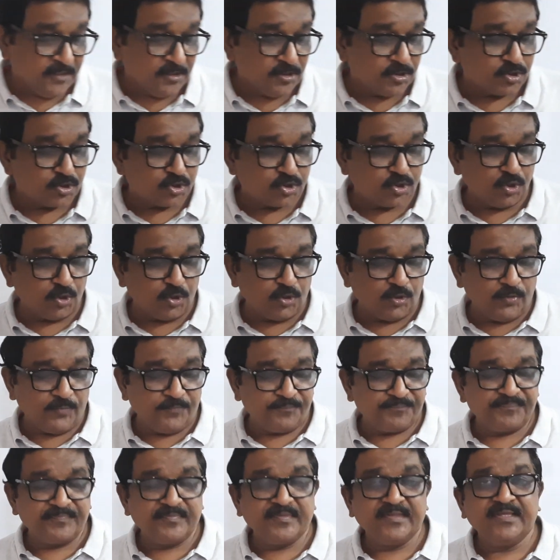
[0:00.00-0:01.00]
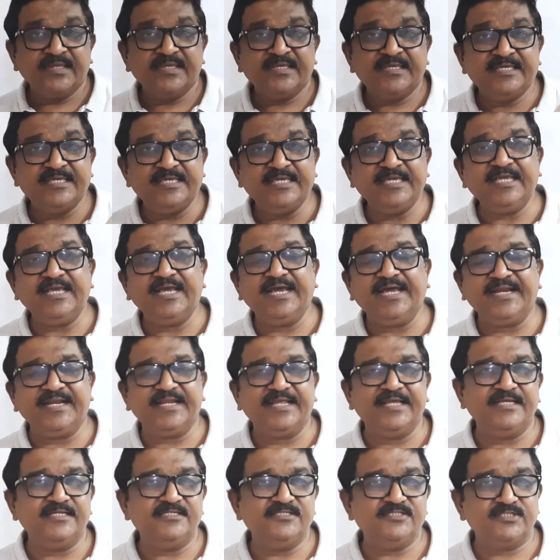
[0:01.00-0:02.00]
So he
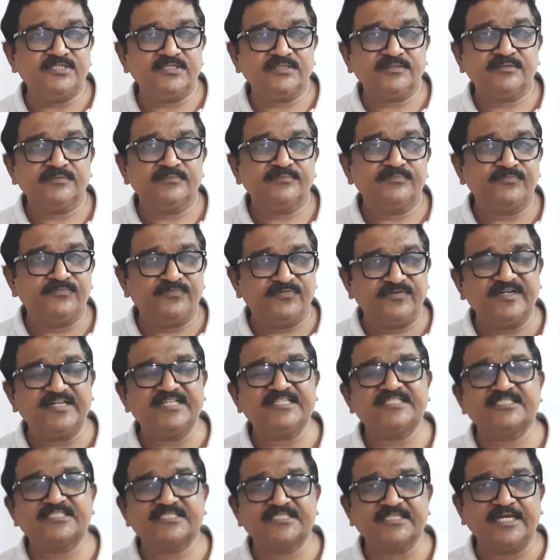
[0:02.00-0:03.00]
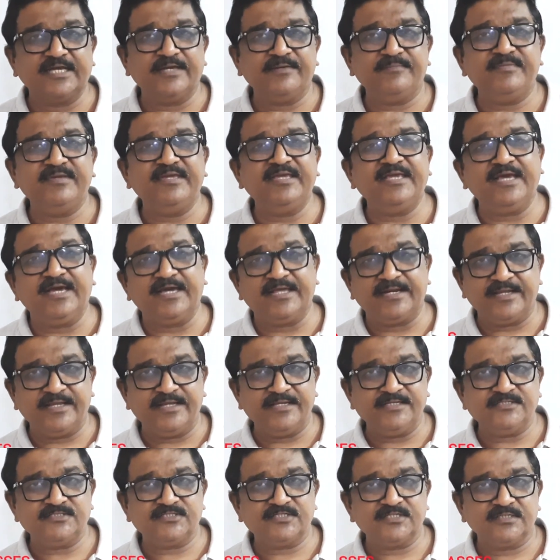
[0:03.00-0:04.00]
arranged, first time he
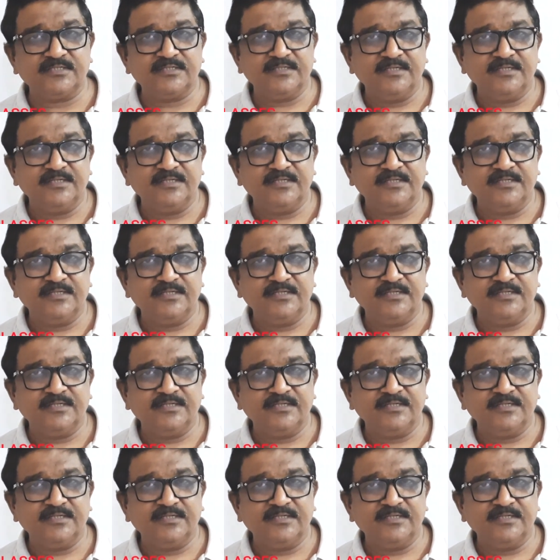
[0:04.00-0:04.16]
arranged,